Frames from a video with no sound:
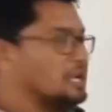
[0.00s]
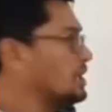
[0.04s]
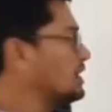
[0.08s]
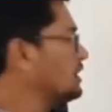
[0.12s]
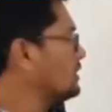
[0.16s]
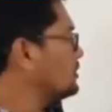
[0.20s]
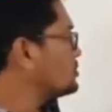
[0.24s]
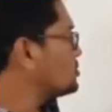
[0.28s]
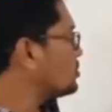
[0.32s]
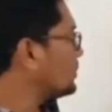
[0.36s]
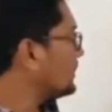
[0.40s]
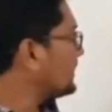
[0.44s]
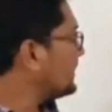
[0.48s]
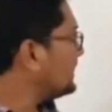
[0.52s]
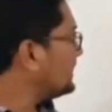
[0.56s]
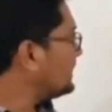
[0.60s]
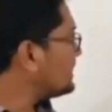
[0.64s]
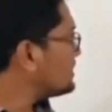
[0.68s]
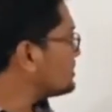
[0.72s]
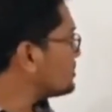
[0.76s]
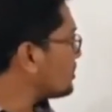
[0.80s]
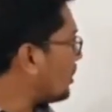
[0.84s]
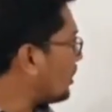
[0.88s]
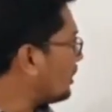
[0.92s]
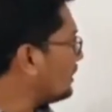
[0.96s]
So it
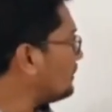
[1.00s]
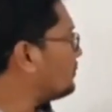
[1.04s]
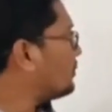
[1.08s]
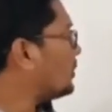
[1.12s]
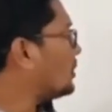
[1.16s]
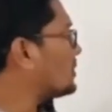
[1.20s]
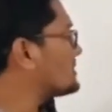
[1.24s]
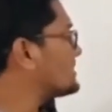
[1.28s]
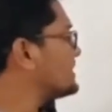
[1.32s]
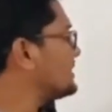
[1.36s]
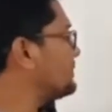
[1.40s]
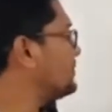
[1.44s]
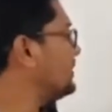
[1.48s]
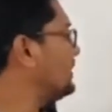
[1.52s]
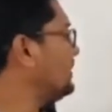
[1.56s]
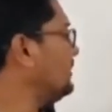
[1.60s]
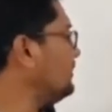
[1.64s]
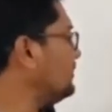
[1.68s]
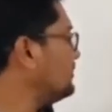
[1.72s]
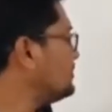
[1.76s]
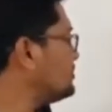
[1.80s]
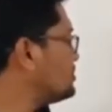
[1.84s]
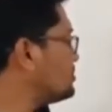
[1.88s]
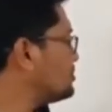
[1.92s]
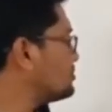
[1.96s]
is all
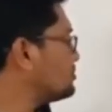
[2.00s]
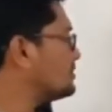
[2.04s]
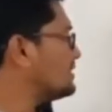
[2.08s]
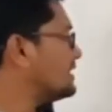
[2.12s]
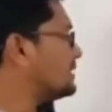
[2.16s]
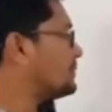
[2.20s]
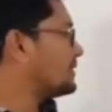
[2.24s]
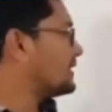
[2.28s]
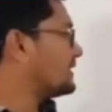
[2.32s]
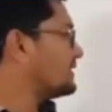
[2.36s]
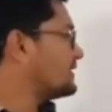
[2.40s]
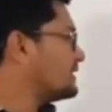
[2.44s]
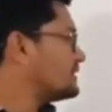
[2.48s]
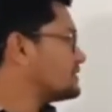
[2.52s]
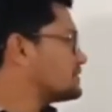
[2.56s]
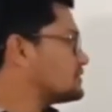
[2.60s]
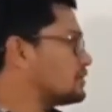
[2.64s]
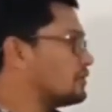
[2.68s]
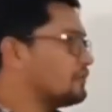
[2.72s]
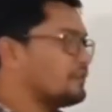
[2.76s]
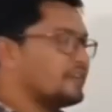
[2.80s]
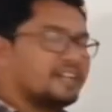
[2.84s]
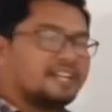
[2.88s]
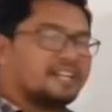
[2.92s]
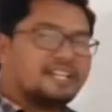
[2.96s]
possible due to the presence
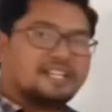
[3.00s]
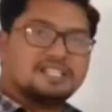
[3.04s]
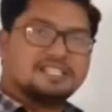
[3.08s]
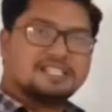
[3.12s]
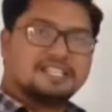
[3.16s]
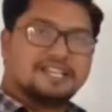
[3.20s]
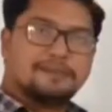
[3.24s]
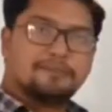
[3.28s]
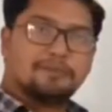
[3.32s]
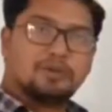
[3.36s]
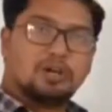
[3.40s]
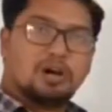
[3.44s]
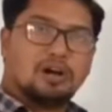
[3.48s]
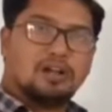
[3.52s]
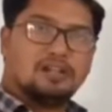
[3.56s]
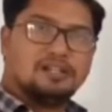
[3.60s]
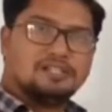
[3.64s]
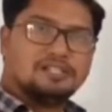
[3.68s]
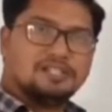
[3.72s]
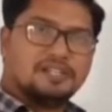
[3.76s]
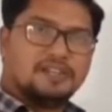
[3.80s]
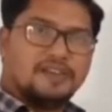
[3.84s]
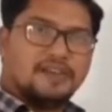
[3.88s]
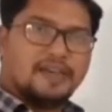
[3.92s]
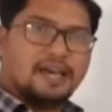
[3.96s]
of an enzyme
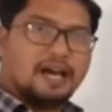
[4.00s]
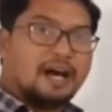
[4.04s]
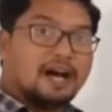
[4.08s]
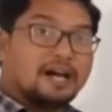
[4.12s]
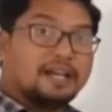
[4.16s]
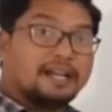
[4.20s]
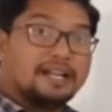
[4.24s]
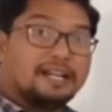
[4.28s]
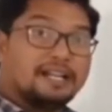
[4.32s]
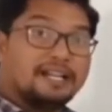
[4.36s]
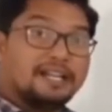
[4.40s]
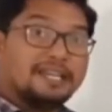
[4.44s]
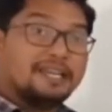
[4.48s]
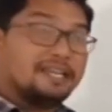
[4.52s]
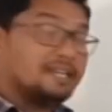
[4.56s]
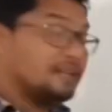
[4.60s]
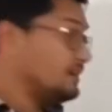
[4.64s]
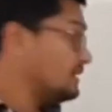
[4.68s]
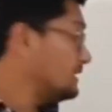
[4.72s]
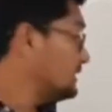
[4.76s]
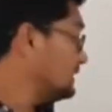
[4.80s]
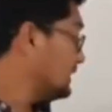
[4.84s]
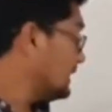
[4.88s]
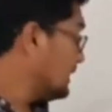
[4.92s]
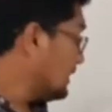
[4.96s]
called
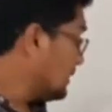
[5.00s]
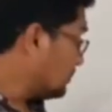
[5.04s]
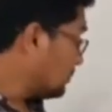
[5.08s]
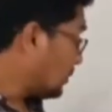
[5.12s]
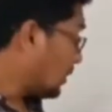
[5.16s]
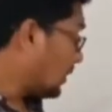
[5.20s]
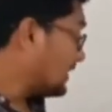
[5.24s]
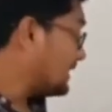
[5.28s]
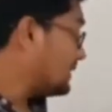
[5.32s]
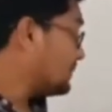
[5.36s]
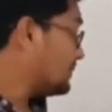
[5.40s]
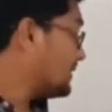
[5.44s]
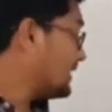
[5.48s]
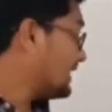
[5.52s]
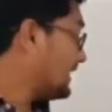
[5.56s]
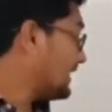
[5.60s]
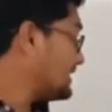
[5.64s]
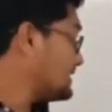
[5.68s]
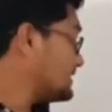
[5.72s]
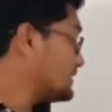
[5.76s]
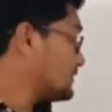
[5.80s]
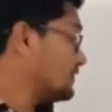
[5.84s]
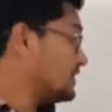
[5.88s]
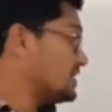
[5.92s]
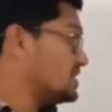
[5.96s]
RNA
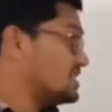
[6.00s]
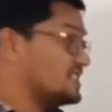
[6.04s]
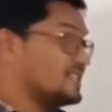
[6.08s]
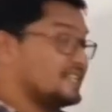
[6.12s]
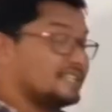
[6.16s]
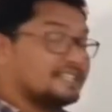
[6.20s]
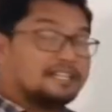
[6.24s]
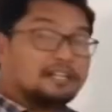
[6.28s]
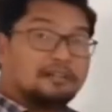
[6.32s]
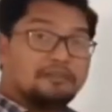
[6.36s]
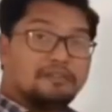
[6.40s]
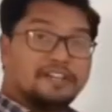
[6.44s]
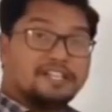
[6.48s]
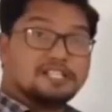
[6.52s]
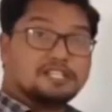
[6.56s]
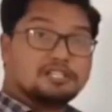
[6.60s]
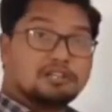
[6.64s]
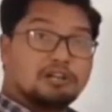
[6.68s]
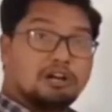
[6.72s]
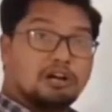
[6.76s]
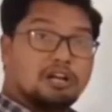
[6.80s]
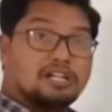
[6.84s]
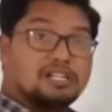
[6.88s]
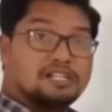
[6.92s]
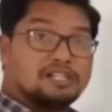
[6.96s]
polymerase, which is otherwise
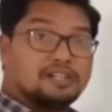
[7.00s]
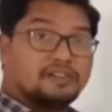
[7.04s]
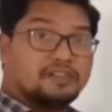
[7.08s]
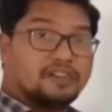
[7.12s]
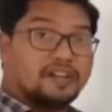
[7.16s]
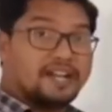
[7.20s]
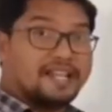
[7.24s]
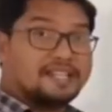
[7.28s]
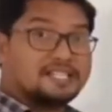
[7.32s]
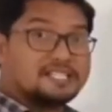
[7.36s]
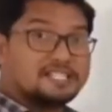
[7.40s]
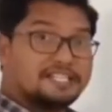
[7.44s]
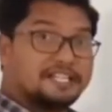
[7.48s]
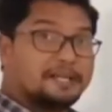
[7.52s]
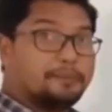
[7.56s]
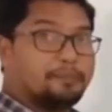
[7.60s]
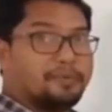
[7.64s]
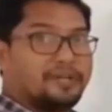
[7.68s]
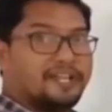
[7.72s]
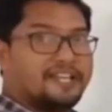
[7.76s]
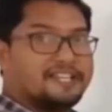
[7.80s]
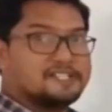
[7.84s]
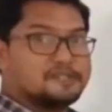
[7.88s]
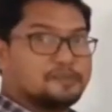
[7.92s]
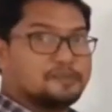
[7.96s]
called
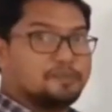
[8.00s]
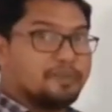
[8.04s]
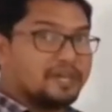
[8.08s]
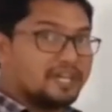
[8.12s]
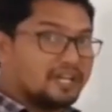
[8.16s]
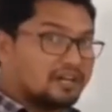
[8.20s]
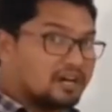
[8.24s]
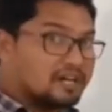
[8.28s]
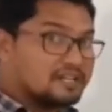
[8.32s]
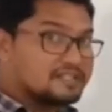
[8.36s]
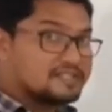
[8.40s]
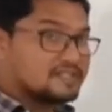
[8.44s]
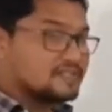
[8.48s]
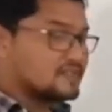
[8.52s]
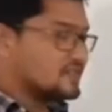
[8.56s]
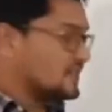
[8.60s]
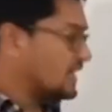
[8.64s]
transcriptase, because